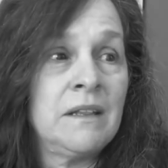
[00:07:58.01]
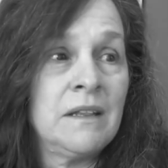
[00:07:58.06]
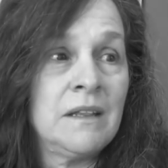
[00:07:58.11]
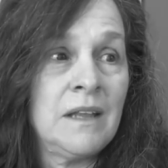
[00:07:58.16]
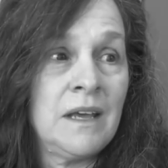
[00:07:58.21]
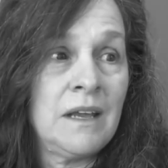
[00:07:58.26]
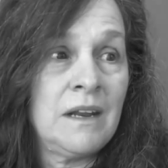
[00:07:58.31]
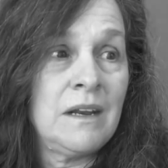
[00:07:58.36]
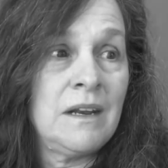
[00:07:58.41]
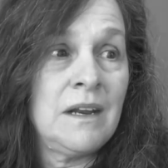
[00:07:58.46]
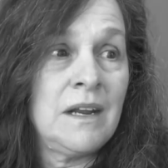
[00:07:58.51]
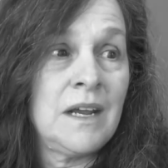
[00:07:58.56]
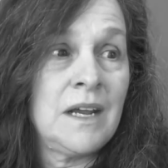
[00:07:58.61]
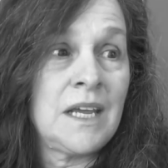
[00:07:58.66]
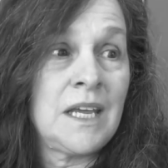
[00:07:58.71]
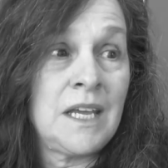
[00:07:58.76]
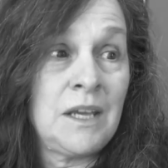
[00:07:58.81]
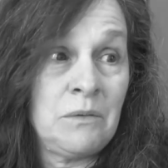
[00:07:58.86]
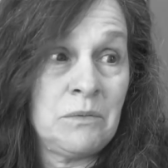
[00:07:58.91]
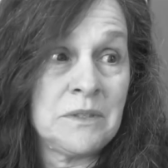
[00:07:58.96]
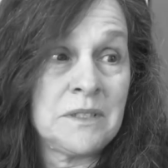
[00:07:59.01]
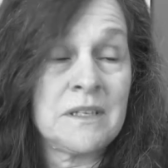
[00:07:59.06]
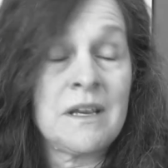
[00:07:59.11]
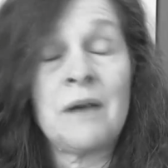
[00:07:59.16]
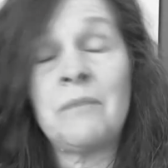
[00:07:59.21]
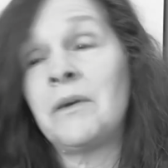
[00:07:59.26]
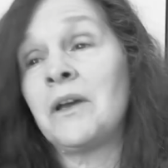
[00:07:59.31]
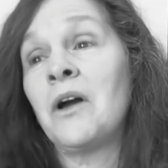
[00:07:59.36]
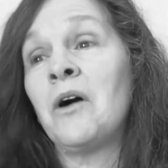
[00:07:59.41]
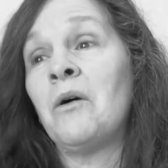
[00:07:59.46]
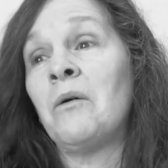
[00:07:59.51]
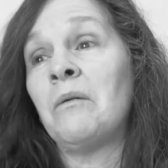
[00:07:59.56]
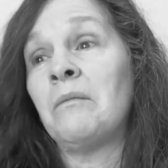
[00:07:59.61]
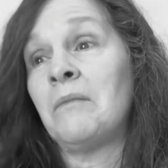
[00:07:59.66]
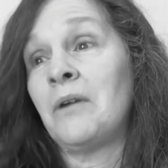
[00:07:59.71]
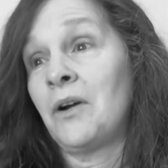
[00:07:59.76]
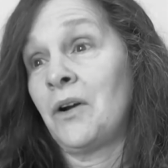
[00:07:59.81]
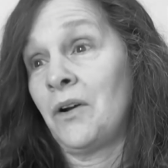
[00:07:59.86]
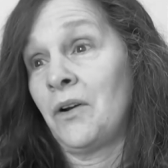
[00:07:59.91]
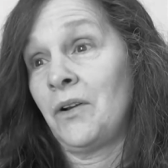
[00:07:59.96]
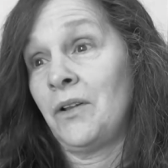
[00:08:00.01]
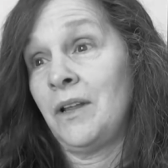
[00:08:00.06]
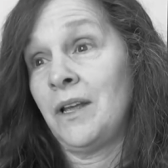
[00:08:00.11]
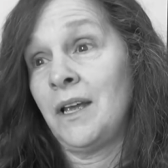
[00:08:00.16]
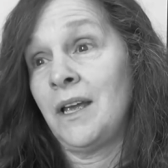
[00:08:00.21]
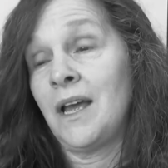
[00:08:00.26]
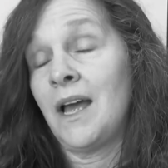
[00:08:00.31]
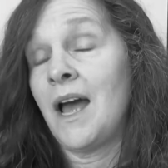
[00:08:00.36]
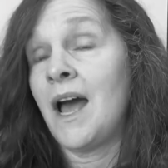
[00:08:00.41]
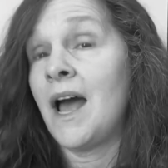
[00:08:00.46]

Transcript: that he was coming home early.